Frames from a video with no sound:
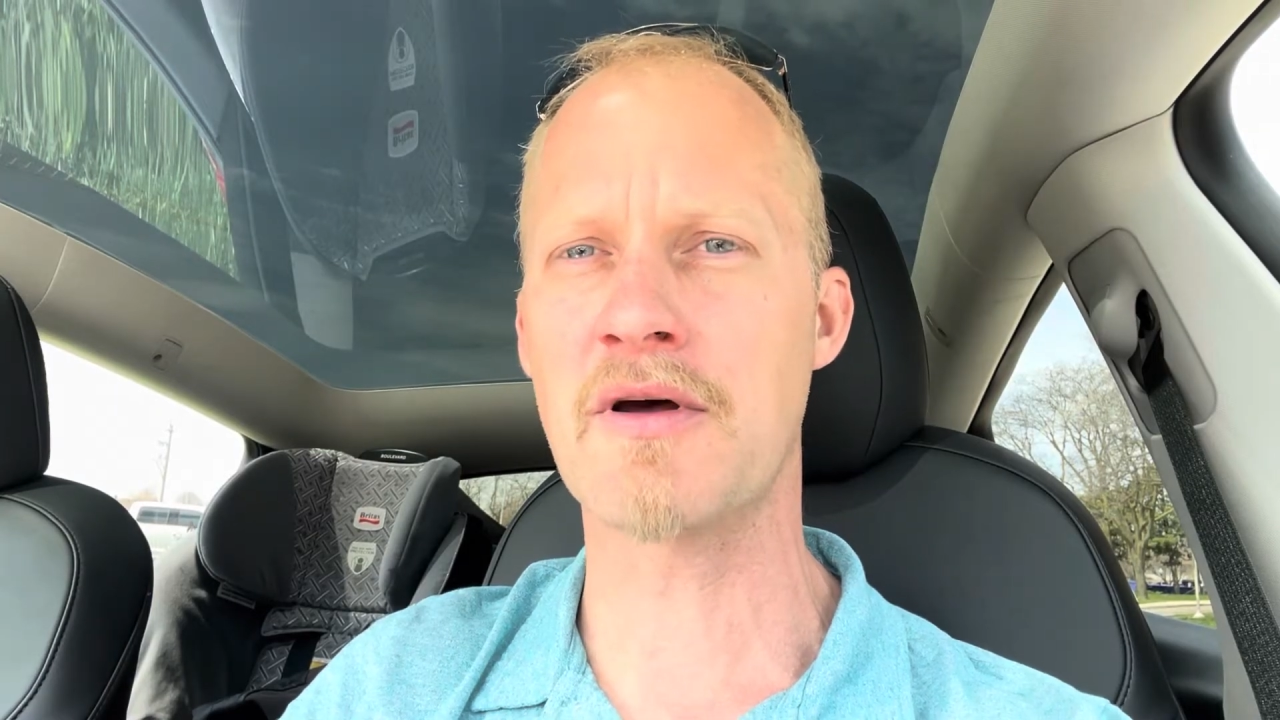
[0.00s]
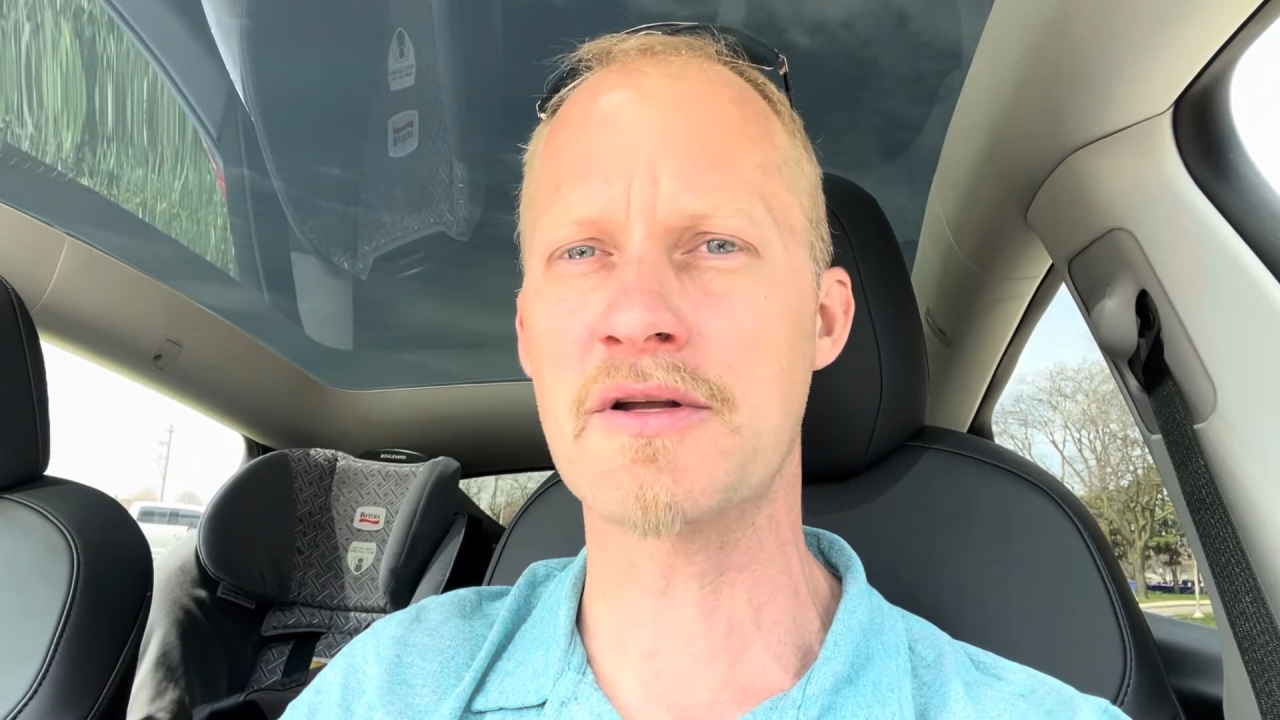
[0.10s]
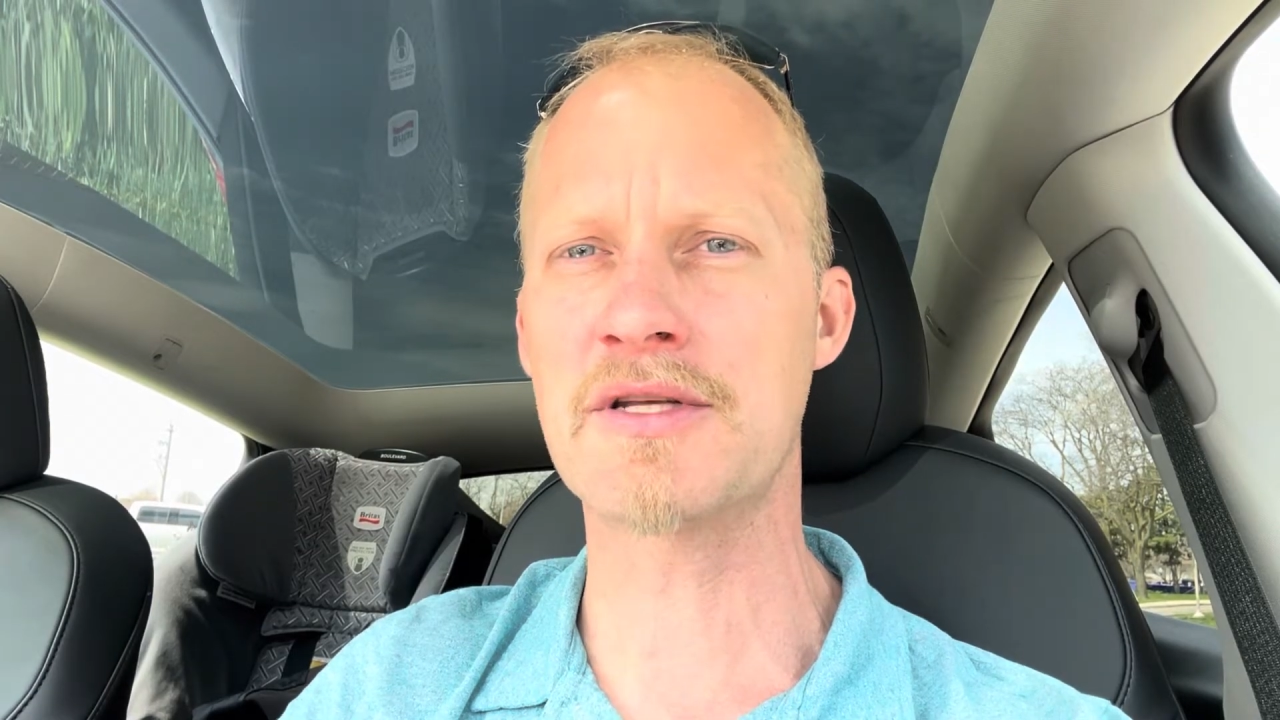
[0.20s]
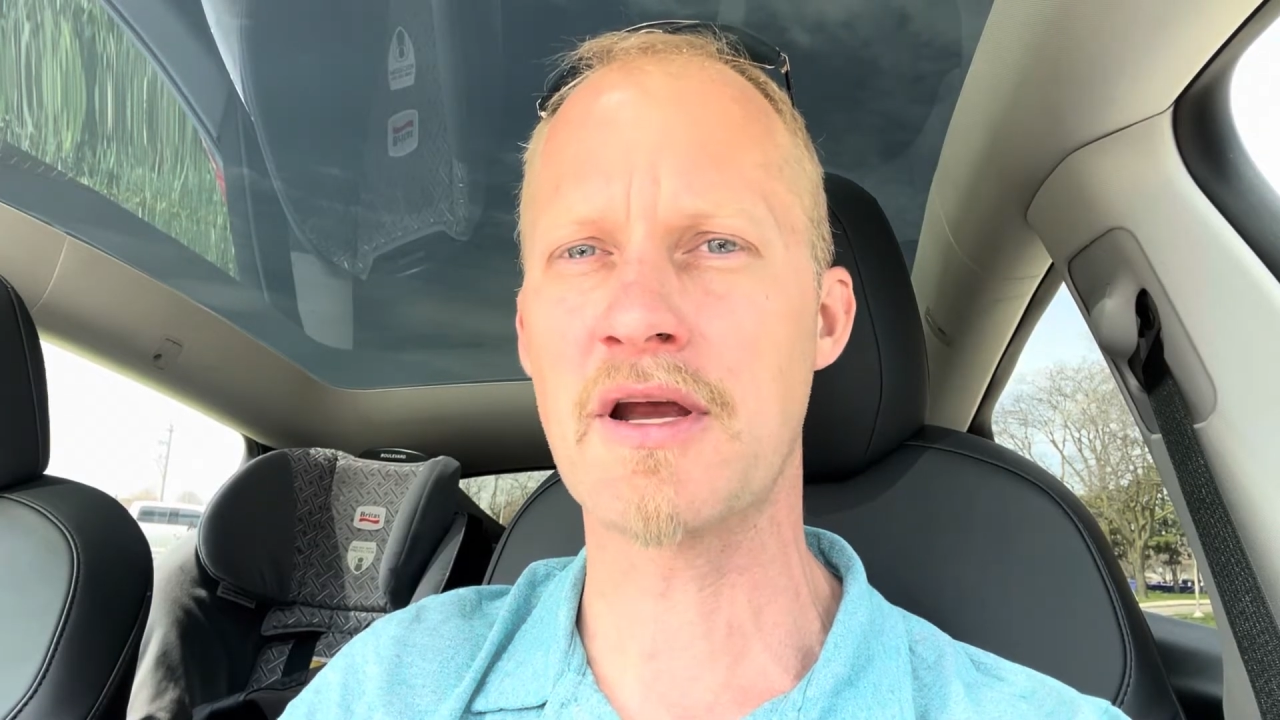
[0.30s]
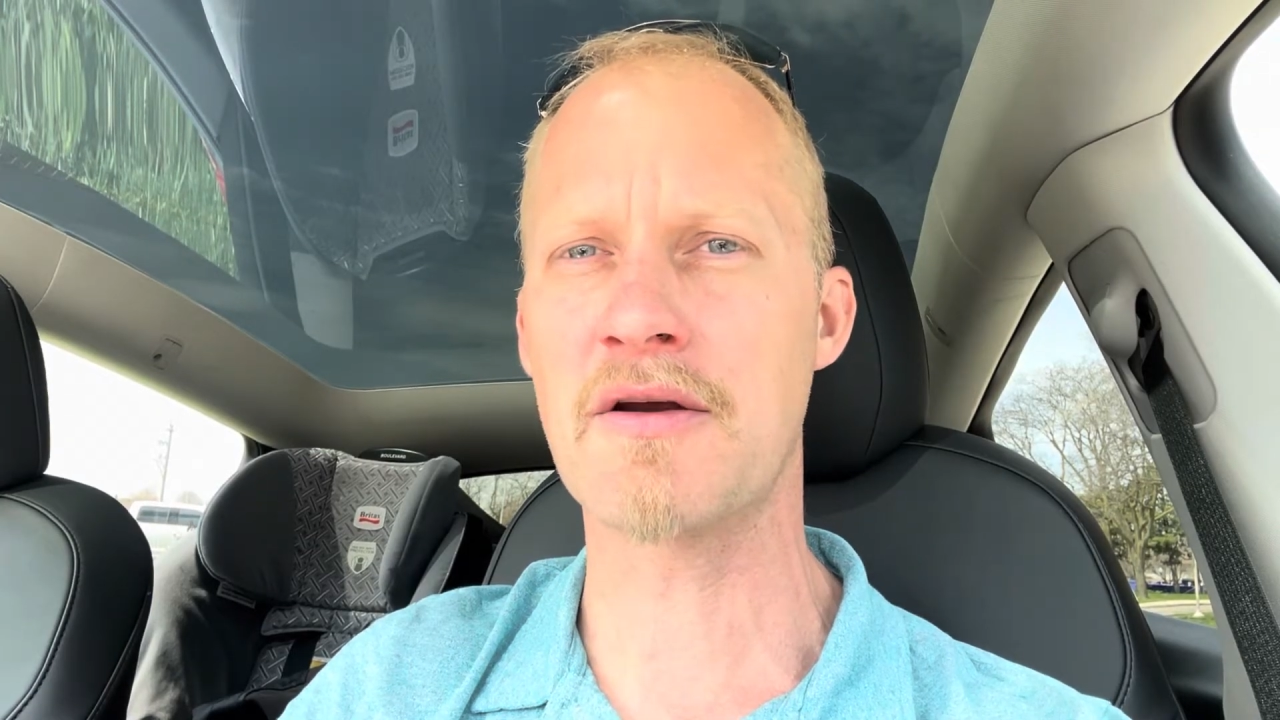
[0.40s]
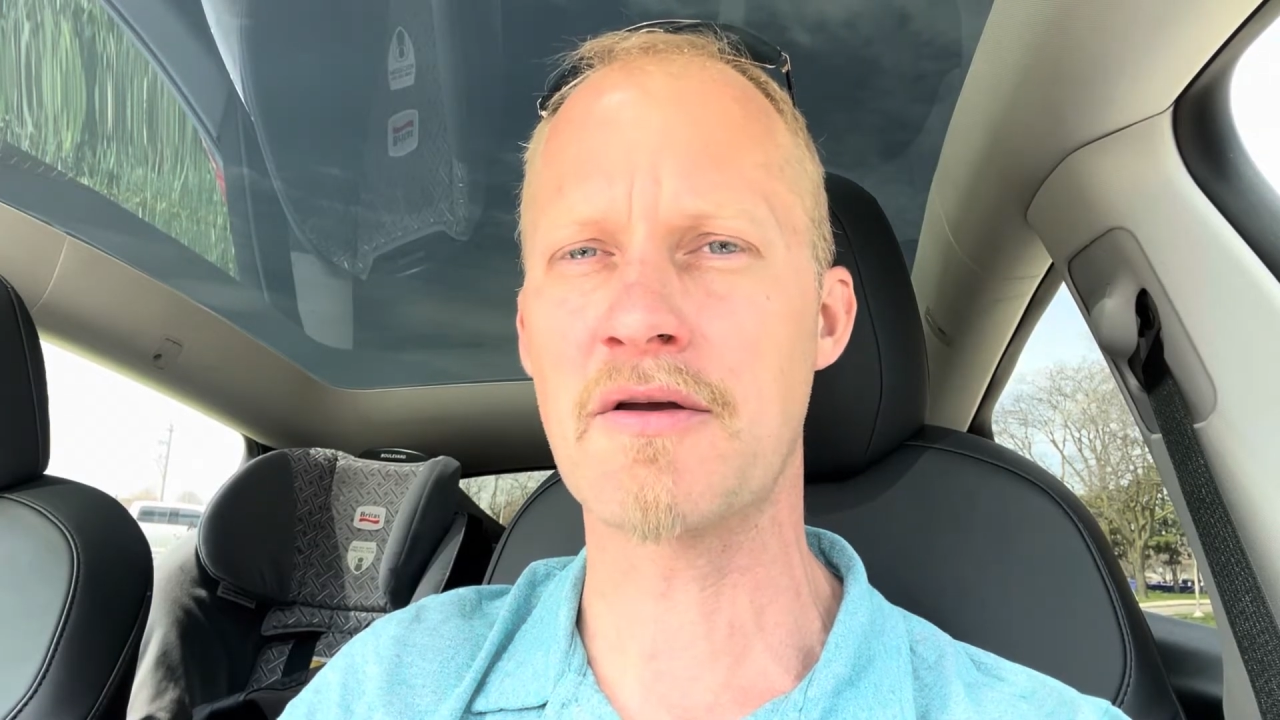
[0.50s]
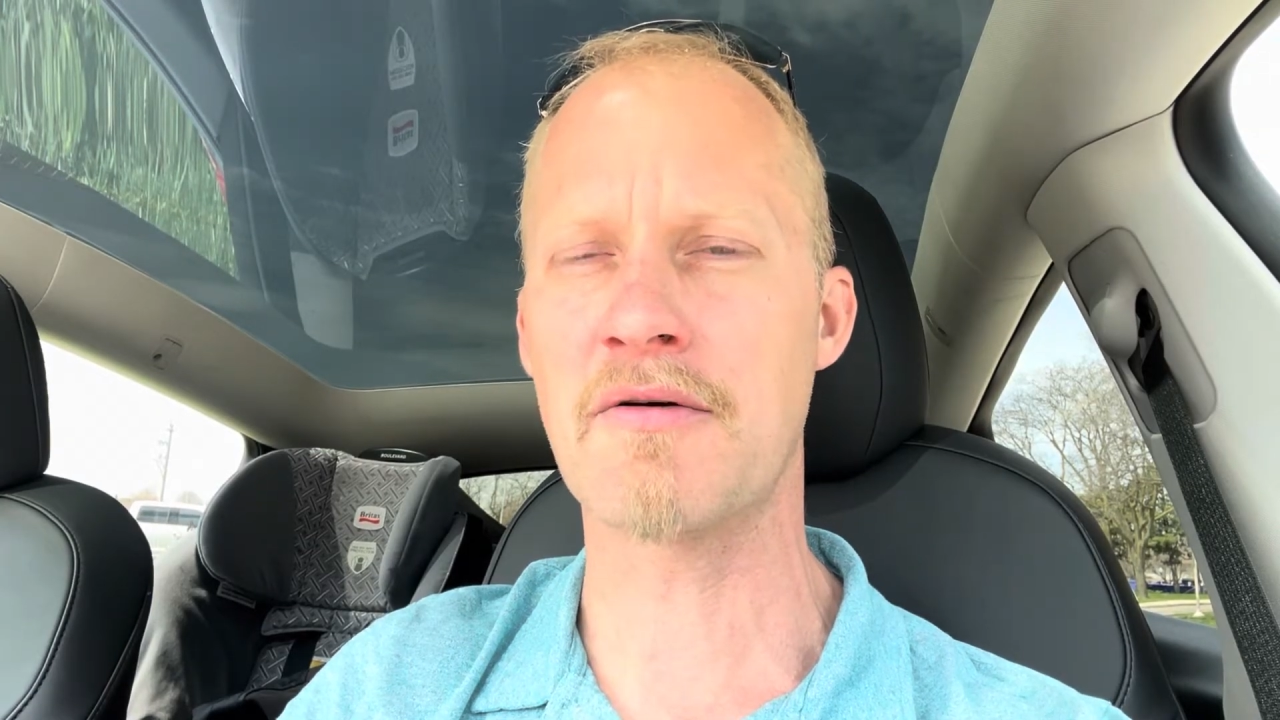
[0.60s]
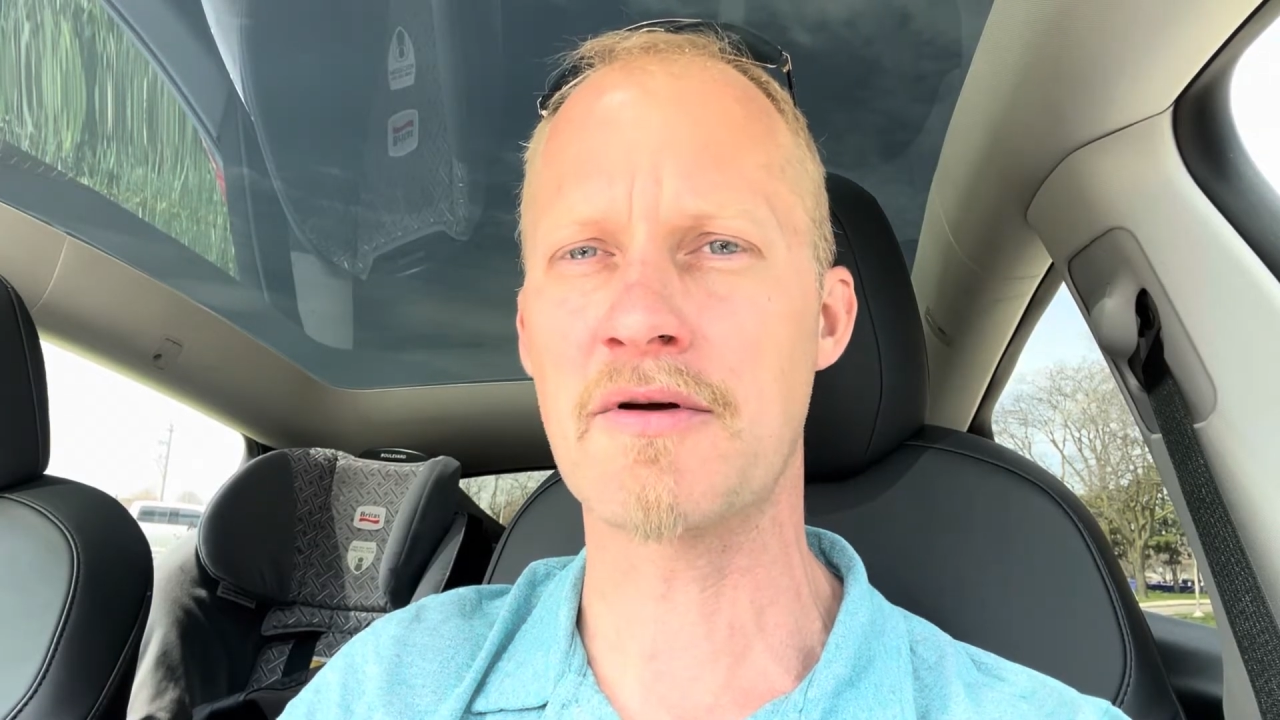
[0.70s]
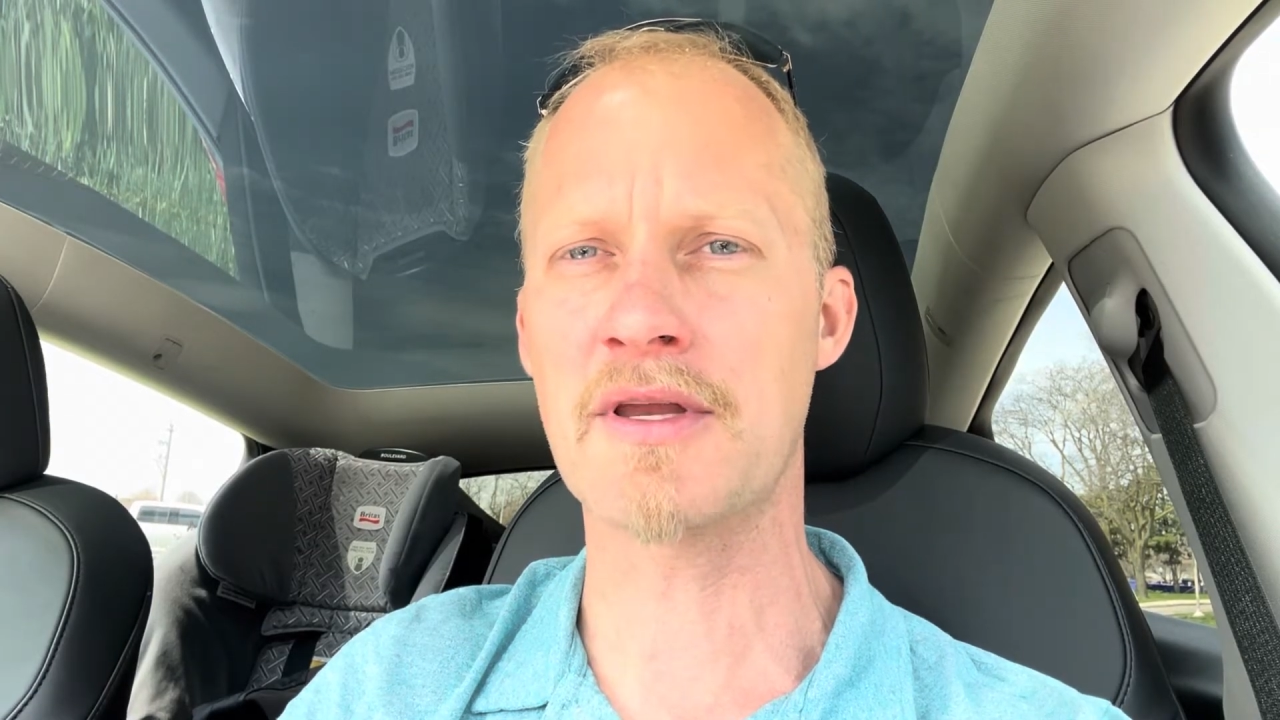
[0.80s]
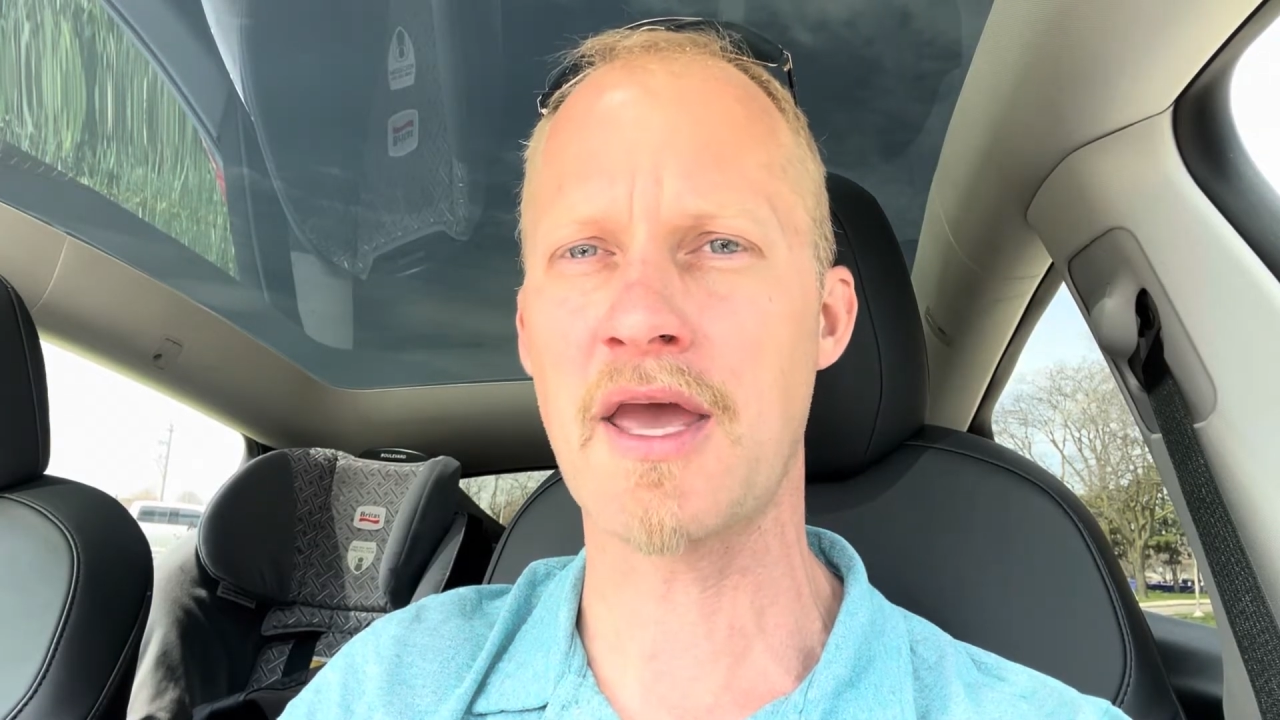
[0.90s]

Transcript: Ontario in